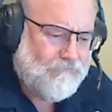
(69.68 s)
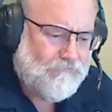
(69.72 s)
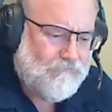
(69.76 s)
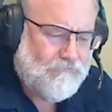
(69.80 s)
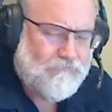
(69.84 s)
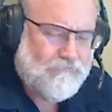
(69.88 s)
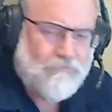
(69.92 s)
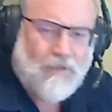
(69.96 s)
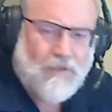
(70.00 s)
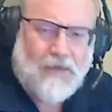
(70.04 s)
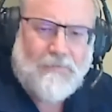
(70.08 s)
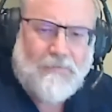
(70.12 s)

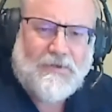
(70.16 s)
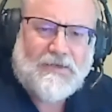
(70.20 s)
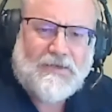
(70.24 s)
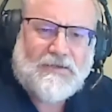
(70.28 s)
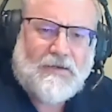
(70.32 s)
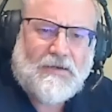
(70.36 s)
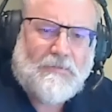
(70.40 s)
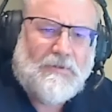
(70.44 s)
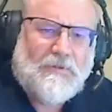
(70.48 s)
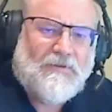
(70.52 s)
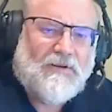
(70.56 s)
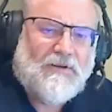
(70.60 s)
Maybe
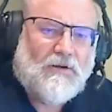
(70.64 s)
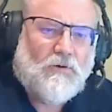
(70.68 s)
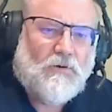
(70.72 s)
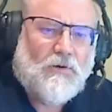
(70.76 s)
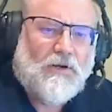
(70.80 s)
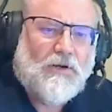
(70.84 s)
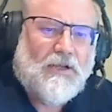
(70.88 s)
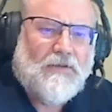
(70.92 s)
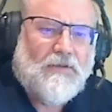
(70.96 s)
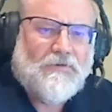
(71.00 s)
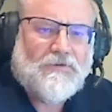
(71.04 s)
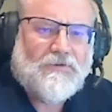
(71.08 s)
some of our
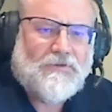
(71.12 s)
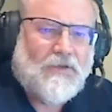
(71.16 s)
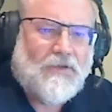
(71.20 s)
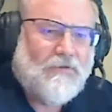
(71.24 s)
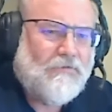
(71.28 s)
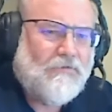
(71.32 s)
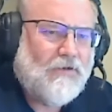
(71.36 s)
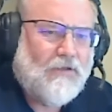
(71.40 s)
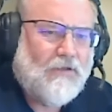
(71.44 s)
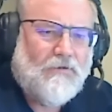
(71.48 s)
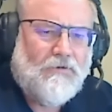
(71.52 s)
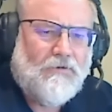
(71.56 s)
audience
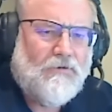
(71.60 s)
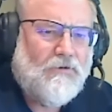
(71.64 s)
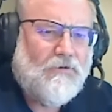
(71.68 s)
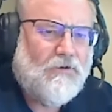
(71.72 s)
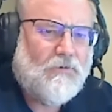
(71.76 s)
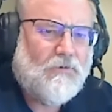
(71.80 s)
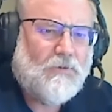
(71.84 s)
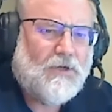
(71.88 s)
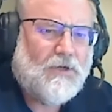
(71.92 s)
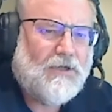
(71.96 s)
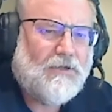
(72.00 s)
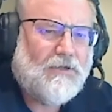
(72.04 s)
don't know who
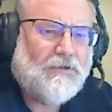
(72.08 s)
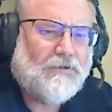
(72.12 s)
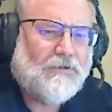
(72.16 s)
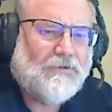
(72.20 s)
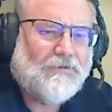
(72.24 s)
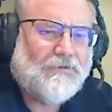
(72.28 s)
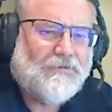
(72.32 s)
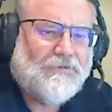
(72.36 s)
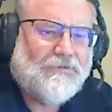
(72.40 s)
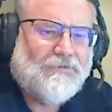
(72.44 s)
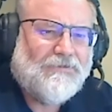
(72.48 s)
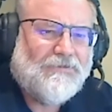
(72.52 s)
you are.
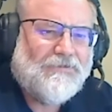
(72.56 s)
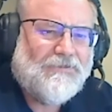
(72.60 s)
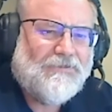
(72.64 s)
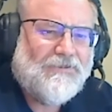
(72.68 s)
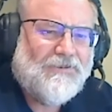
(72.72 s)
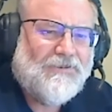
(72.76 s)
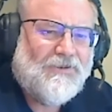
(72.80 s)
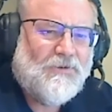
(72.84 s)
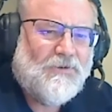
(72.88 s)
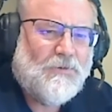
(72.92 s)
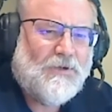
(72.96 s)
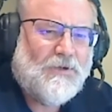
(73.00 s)

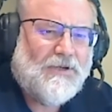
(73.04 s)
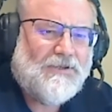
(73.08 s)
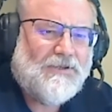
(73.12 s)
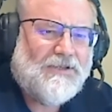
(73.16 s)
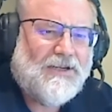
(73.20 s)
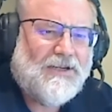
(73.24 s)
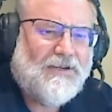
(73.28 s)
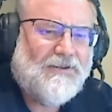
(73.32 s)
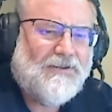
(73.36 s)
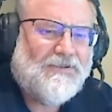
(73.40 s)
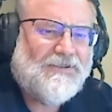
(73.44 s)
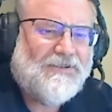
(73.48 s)
Do you want
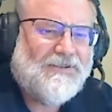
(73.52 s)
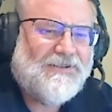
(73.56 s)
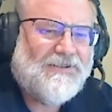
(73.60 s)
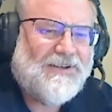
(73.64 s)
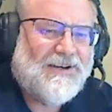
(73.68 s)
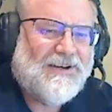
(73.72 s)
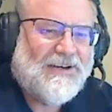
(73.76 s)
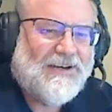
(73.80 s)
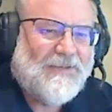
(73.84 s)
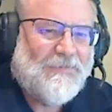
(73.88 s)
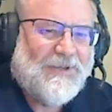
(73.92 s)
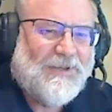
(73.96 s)
to tell us a
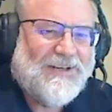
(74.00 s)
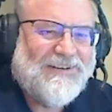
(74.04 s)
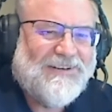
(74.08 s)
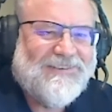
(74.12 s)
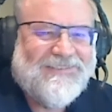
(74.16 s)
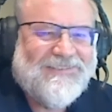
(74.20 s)
tiny bit?